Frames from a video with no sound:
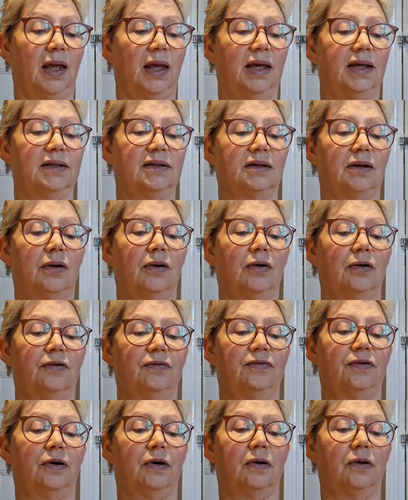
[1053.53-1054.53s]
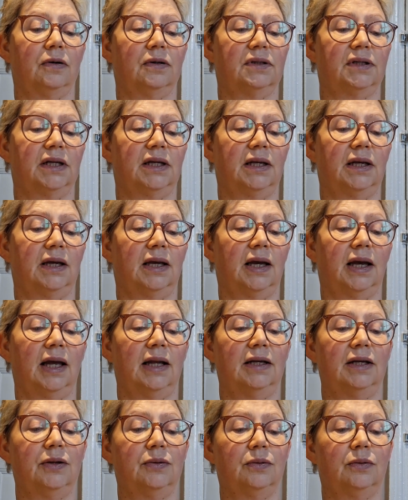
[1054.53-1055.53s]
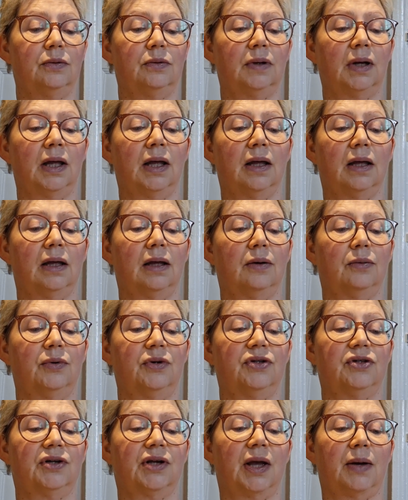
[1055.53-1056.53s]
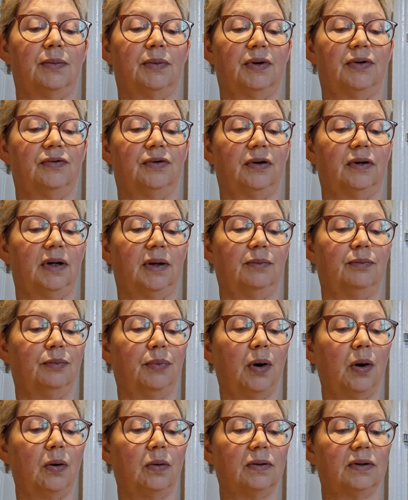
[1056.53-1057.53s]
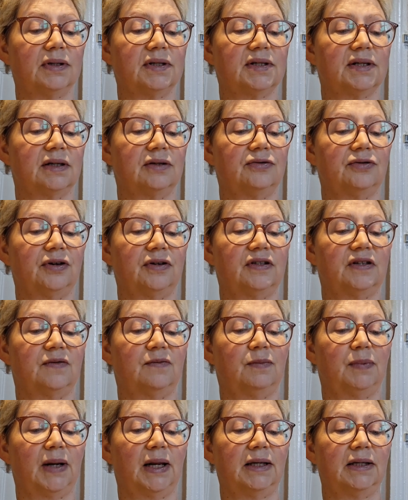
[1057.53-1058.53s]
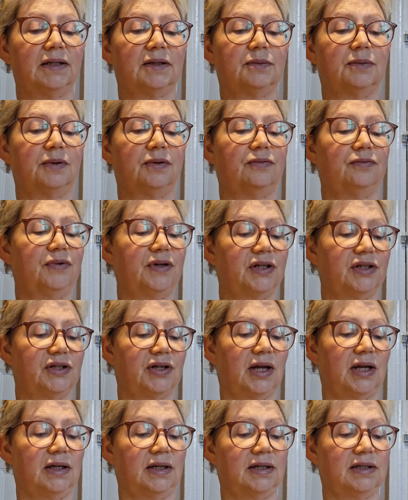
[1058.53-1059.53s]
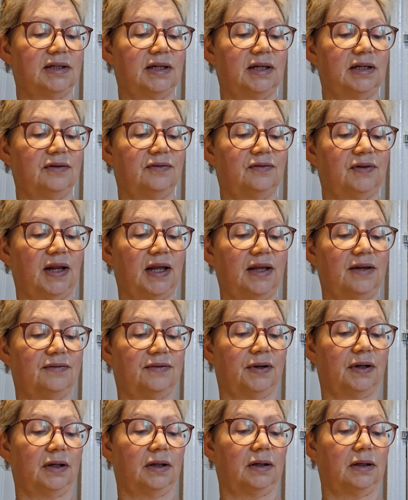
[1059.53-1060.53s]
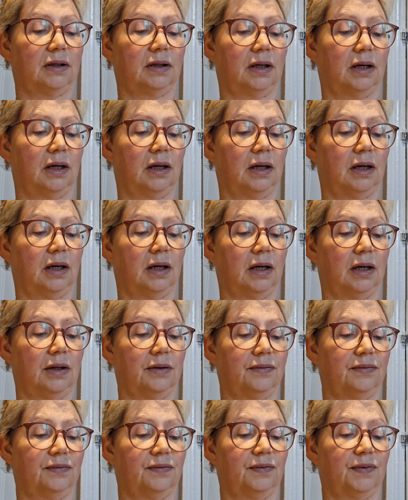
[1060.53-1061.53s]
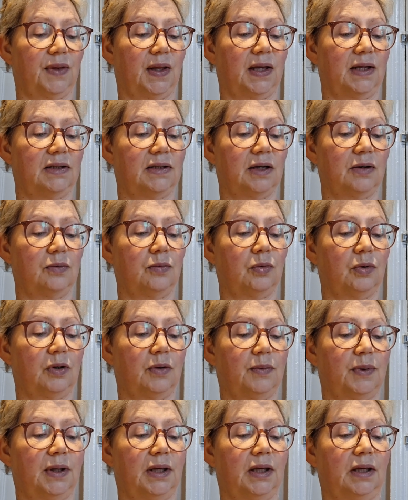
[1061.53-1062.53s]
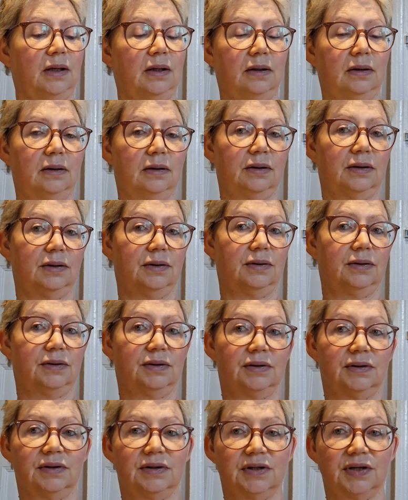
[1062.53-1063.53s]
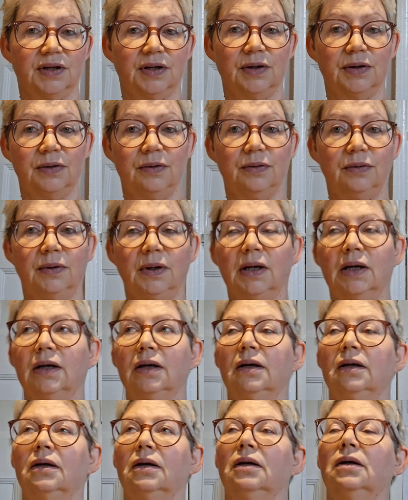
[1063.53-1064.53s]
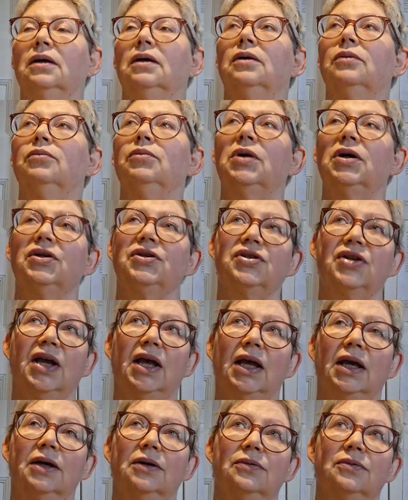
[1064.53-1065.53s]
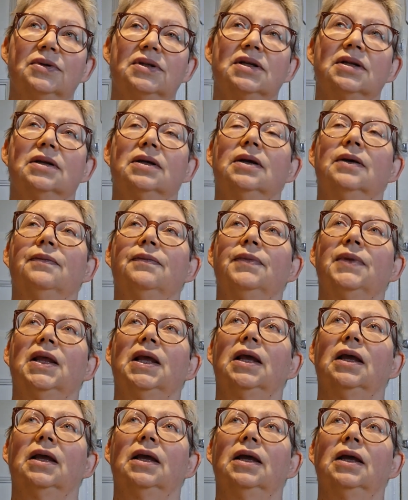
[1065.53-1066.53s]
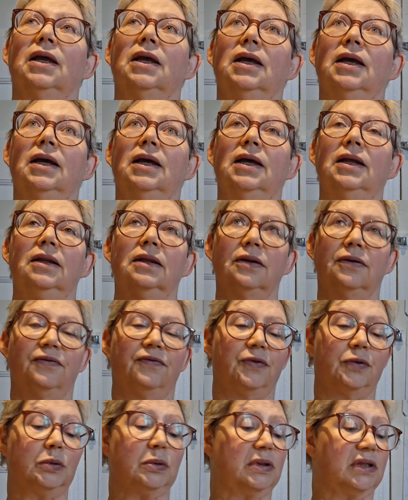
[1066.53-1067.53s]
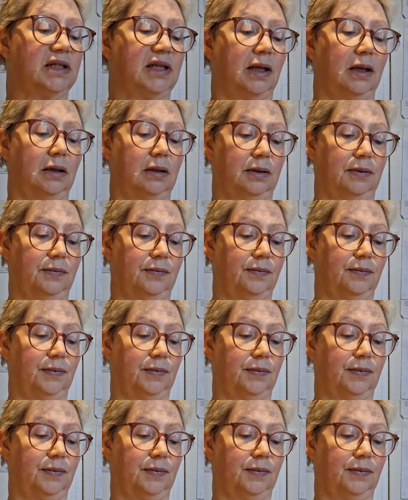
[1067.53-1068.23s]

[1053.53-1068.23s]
It's a half-hardy annual which can be grown in pots, attractive plants with a rich aniseed flavour. They don't want to be too much out in the full sun.